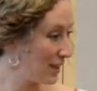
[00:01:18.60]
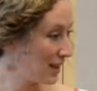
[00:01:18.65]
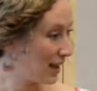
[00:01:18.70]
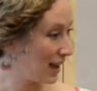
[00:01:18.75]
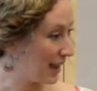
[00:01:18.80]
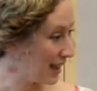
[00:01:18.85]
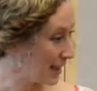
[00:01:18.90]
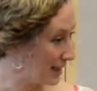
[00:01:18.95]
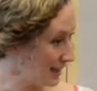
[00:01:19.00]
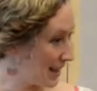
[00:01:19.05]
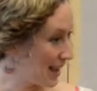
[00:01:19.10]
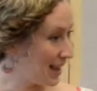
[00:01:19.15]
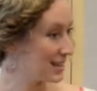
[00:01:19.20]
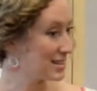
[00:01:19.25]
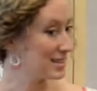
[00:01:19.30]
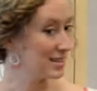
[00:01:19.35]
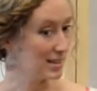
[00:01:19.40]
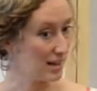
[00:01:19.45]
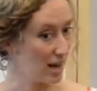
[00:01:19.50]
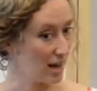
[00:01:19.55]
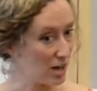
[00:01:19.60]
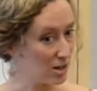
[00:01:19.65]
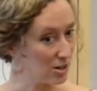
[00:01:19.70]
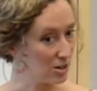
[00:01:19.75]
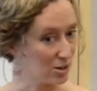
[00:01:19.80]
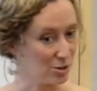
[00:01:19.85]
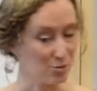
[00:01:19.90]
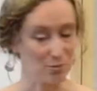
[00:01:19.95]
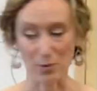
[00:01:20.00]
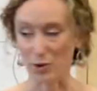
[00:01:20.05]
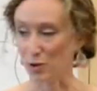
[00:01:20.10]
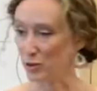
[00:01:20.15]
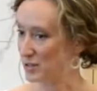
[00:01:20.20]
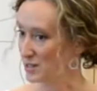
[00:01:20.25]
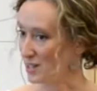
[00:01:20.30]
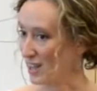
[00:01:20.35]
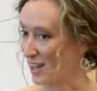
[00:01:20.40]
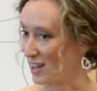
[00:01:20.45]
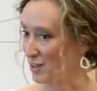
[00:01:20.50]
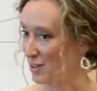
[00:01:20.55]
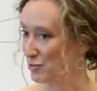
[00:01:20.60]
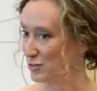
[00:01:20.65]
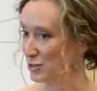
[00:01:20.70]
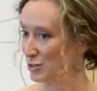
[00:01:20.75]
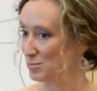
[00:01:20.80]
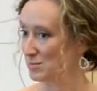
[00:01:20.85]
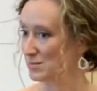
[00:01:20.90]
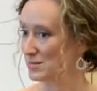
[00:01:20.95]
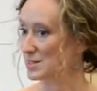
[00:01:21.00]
I had an aunt and an uncle, both die from